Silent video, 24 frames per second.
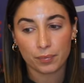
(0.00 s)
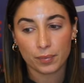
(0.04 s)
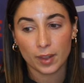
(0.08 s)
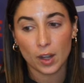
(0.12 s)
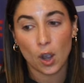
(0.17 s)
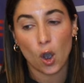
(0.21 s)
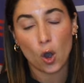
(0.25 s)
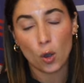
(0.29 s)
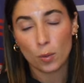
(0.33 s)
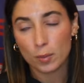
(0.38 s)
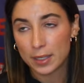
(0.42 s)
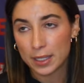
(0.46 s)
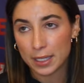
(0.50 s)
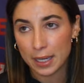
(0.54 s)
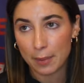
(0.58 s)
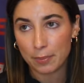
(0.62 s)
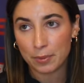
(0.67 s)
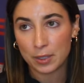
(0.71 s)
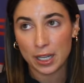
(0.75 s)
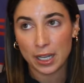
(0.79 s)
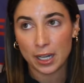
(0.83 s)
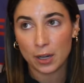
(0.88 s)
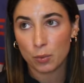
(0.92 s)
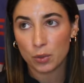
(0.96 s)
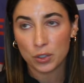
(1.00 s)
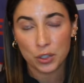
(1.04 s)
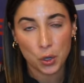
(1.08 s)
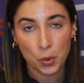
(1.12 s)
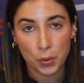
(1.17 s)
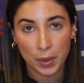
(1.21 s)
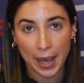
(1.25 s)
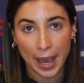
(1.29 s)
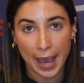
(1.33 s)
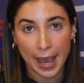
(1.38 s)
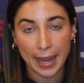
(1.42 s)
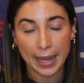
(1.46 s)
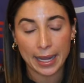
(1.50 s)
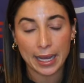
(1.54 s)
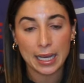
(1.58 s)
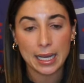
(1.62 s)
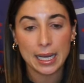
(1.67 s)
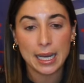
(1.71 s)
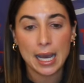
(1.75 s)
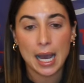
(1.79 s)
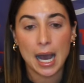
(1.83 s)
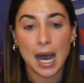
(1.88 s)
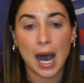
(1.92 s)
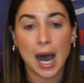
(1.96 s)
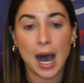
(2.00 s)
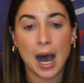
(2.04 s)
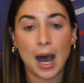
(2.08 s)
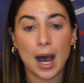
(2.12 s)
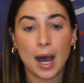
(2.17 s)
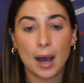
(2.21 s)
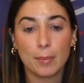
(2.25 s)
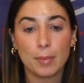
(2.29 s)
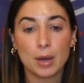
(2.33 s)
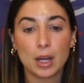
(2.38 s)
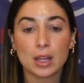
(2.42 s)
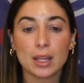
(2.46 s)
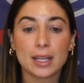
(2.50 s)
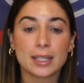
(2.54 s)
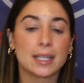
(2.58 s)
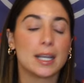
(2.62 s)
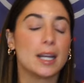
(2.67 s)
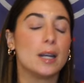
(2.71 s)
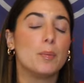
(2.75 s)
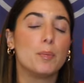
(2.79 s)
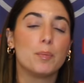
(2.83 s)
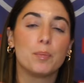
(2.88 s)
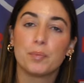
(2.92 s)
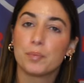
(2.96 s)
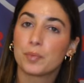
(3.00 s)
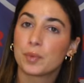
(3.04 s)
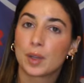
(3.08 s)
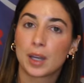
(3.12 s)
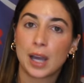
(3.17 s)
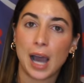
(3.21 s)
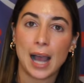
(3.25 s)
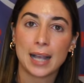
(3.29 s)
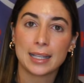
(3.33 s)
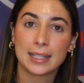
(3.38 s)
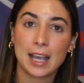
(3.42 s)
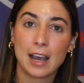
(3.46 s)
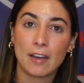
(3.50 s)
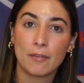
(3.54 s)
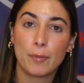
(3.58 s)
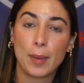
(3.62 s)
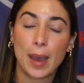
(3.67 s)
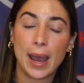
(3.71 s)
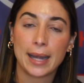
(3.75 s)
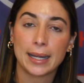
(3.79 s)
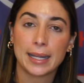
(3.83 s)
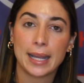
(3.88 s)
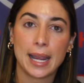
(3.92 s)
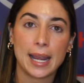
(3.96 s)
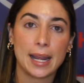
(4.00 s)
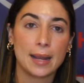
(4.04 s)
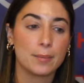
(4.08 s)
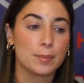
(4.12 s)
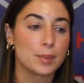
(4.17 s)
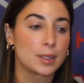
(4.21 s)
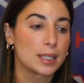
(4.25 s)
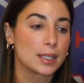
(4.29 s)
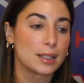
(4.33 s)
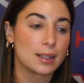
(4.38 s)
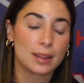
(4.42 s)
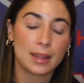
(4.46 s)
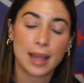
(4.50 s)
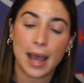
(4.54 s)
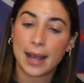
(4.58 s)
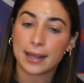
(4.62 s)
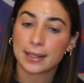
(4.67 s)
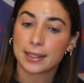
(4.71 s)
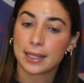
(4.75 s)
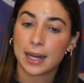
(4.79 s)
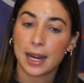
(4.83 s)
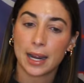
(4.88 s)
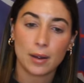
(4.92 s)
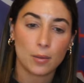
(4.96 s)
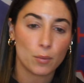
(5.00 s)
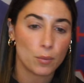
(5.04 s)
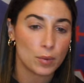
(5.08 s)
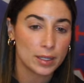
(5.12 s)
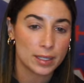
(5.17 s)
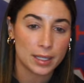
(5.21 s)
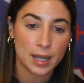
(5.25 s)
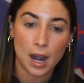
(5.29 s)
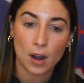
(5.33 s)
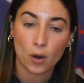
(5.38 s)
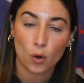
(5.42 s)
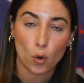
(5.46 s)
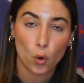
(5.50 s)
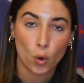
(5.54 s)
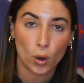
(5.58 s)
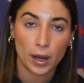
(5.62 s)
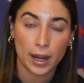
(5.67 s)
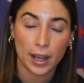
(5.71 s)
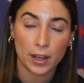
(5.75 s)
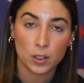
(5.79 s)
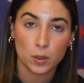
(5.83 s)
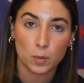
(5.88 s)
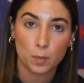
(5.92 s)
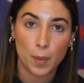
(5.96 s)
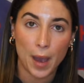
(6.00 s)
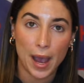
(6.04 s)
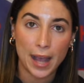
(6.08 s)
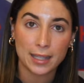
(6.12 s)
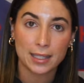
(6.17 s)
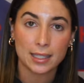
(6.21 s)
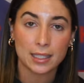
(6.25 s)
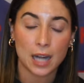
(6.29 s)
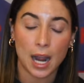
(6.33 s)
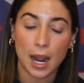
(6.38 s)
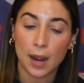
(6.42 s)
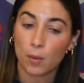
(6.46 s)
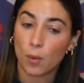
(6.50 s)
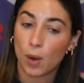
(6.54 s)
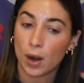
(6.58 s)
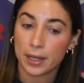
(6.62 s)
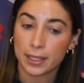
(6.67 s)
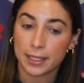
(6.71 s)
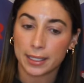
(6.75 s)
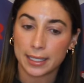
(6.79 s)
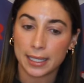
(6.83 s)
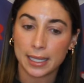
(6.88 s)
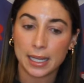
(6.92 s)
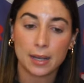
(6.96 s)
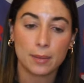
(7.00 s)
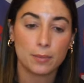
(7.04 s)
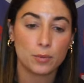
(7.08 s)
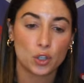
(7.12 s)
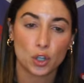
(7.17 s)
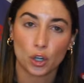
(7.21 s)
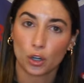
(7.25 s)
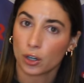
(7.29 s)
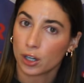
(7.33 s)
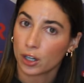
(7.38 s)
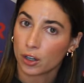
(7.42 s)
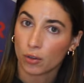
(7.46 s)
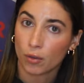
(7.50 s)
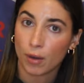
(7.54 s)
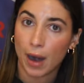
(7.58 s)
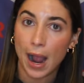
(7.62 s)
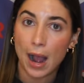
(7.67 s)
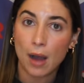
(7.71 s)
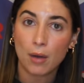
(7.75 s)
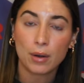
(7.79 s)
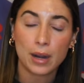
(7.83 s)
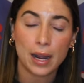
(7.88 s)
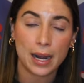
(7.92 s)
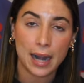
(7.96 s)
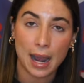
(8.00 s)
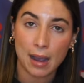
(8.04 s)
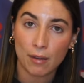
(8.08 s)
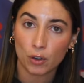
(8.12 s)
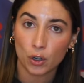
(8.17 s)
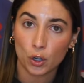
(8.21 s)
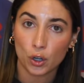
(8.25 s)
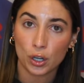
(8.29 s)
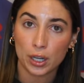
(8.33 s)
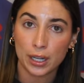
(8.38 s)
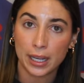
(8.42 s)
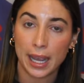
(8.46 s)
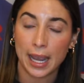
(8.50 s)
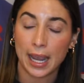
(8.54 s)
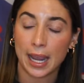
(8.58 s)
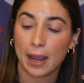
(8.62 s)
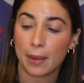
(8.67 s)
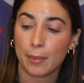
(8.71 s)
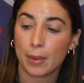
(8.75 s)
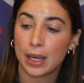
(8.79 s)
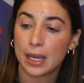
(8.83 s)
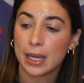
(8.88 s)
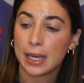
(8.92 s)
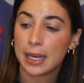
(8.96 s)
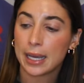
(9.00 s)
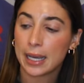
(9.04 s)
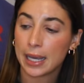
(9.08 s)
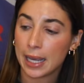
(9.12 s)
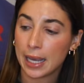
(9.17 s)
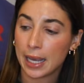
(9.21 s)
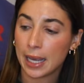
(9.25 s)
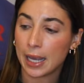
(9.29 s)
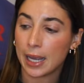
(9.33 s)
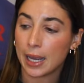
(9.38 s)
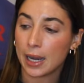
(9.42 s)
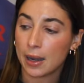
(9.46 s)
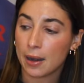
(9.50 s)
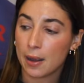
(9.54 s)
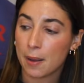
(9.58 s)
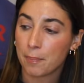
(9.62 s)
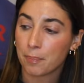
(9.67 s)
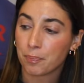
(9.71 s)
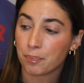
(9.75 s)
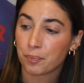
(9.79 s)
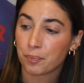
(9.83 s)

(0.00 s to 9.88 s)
Holmes stepped in and was okay. Listen, guys have bad games. Last night was not Cordell's best. I want to see him turn it around and have a good game in